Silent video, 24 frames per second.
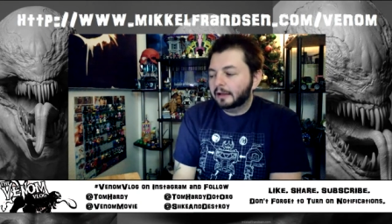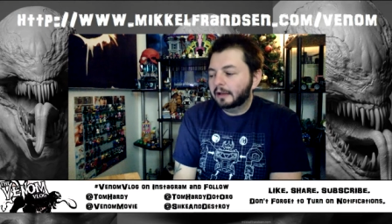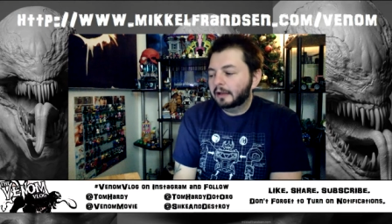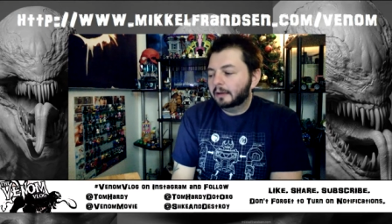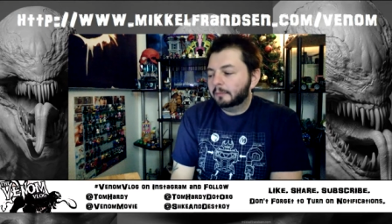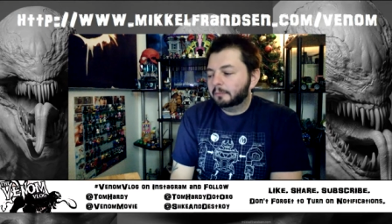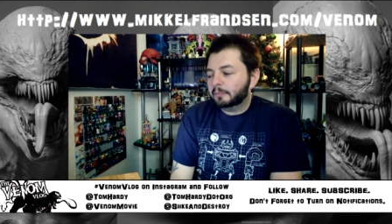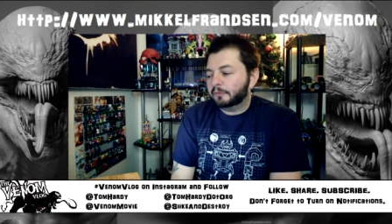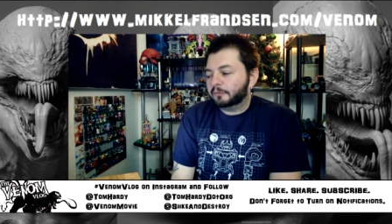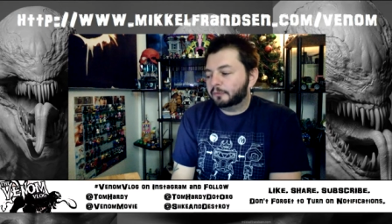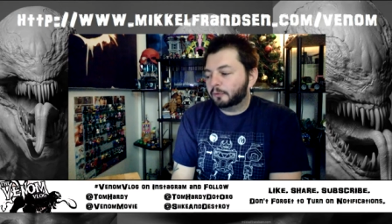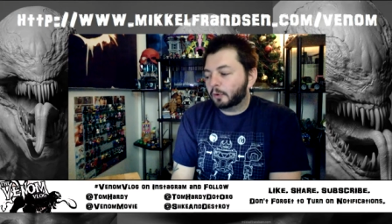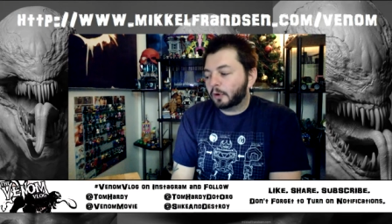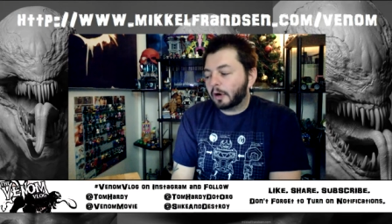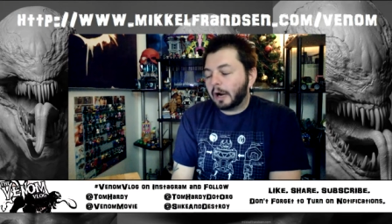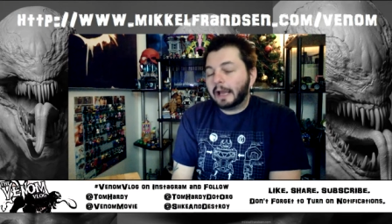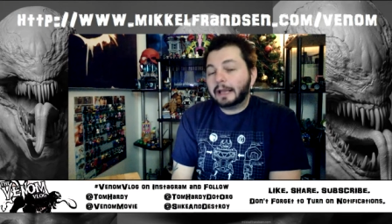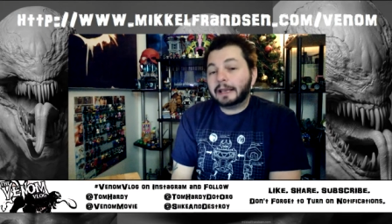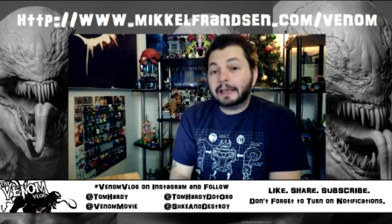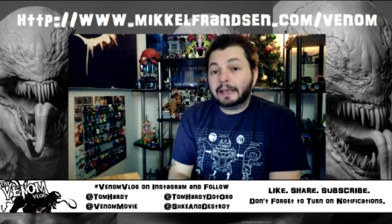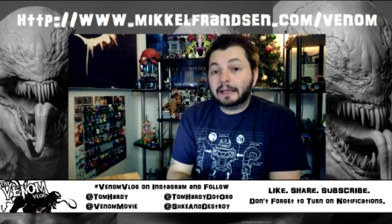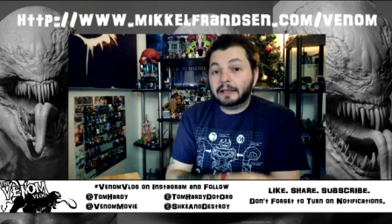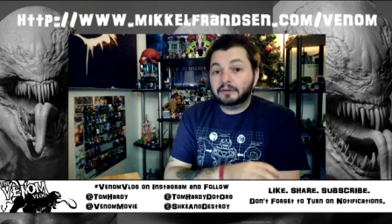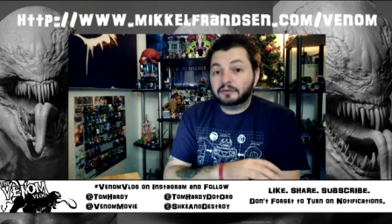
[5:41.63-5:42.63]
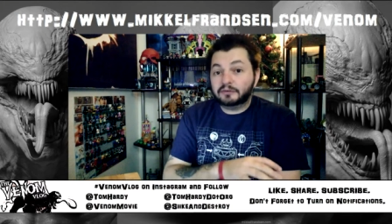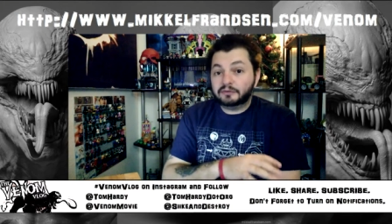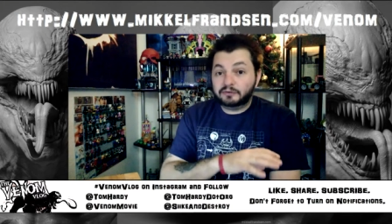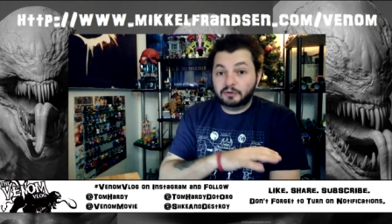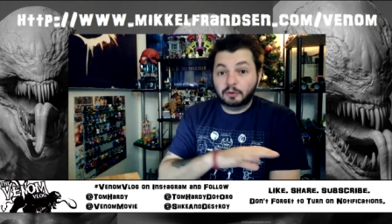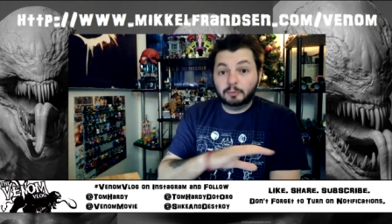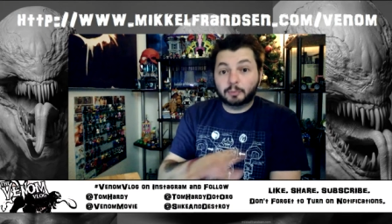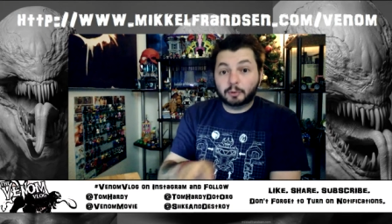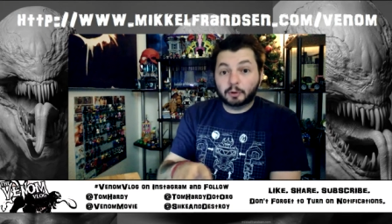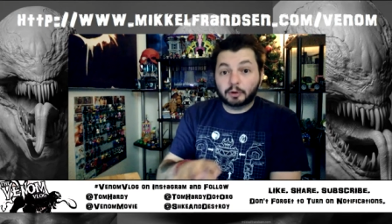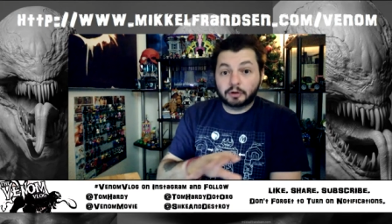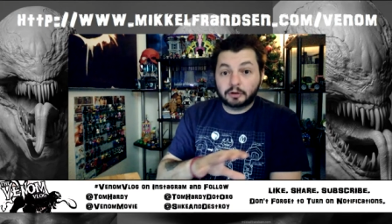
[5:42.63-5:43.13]
before I get
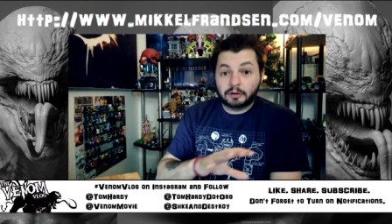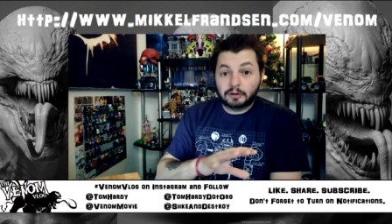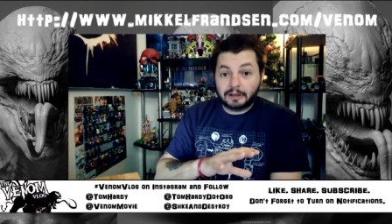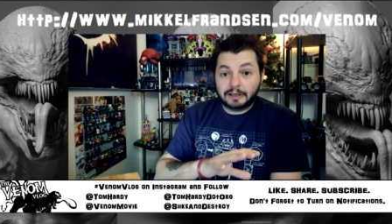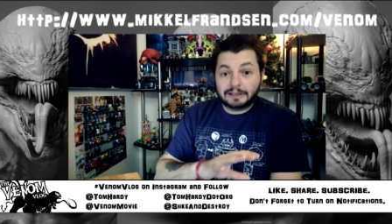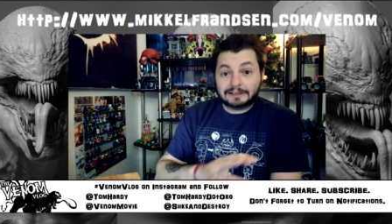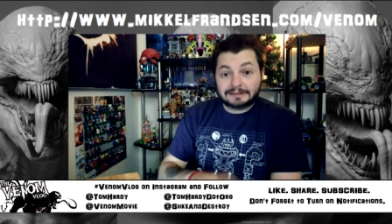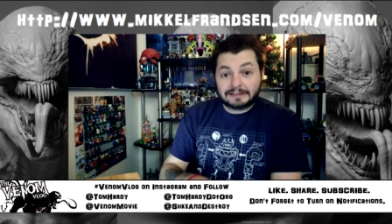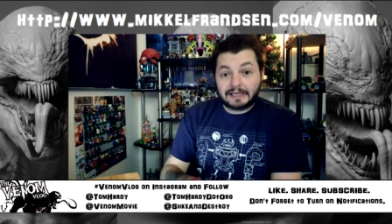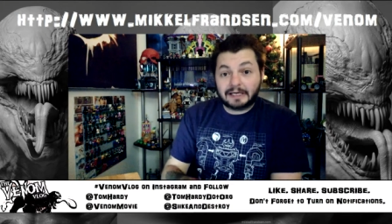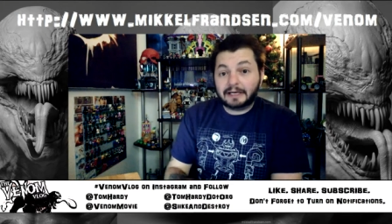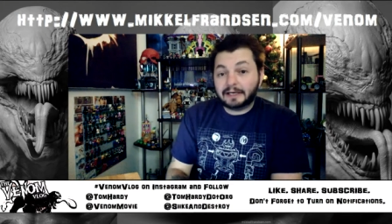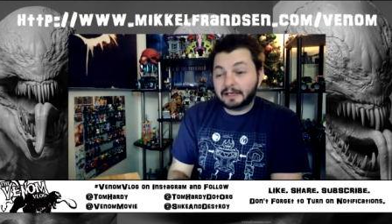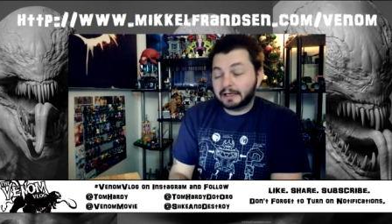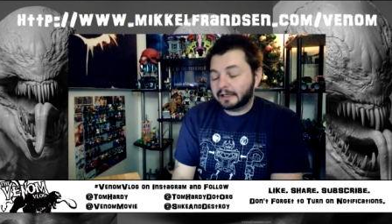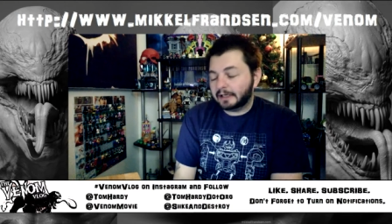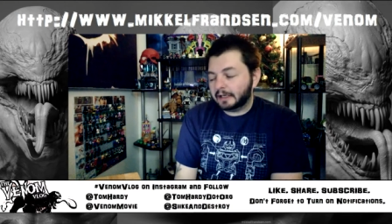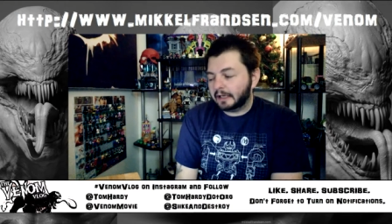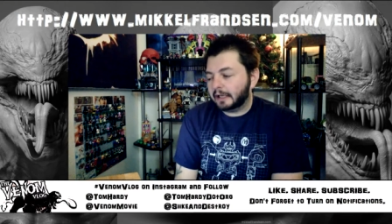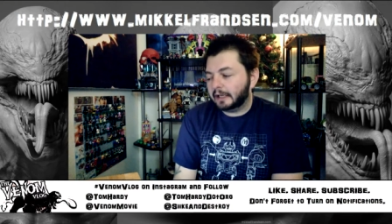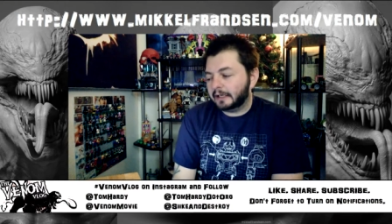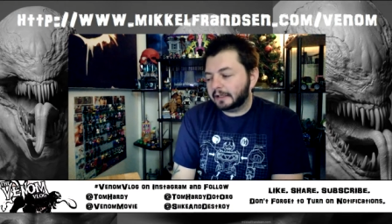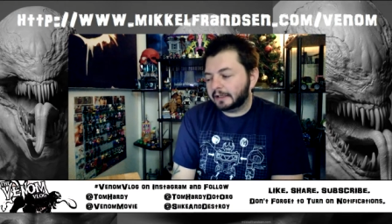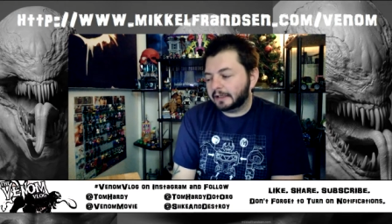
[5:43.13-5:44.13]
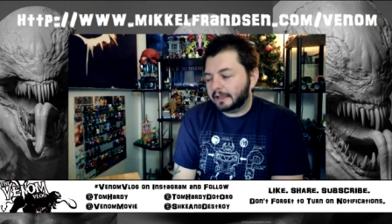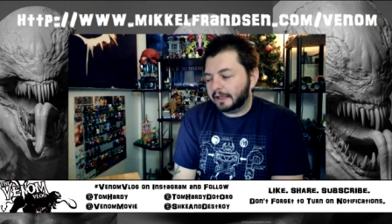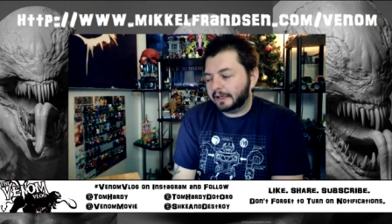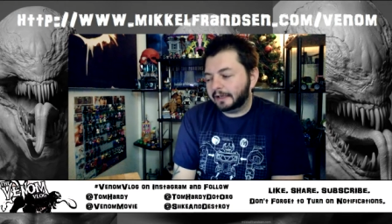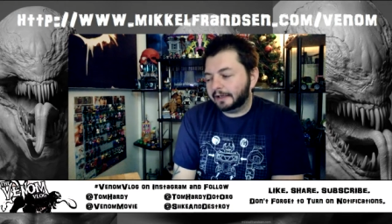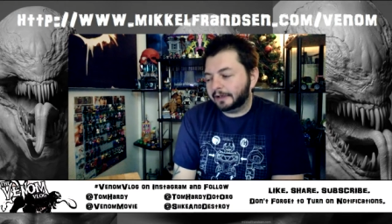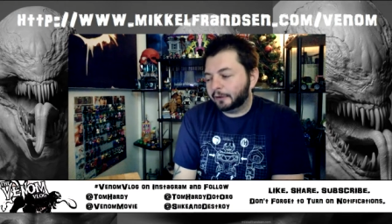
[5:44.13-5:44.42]
super excited and, and, giddy